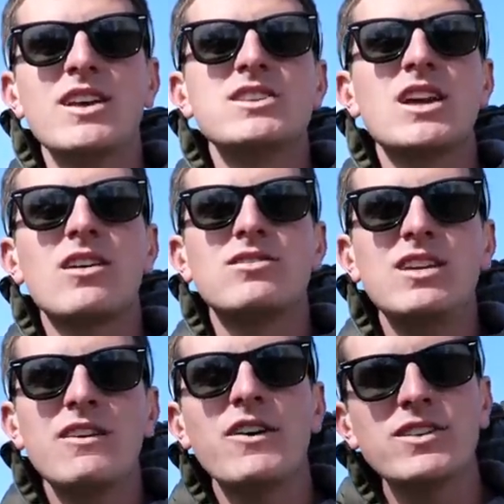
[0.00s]
Check out
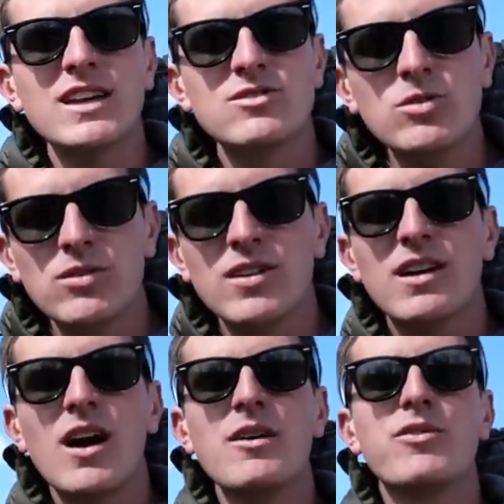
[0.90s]

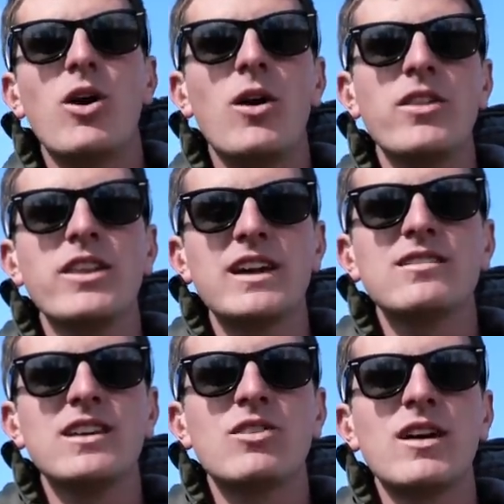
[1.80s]
tfl-studios.com for all the
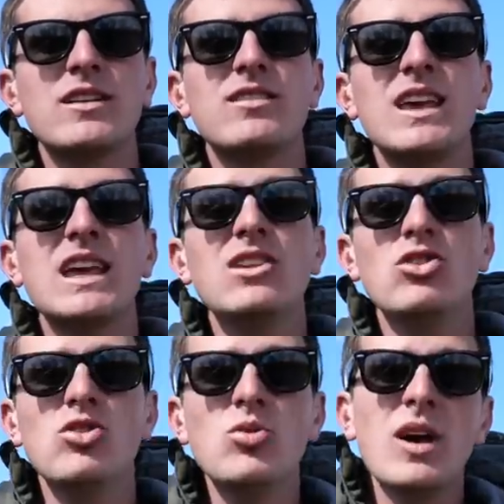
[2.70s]
latest and greatest in
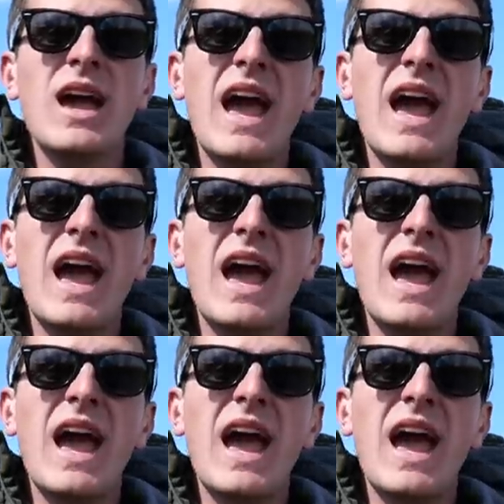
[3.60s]
new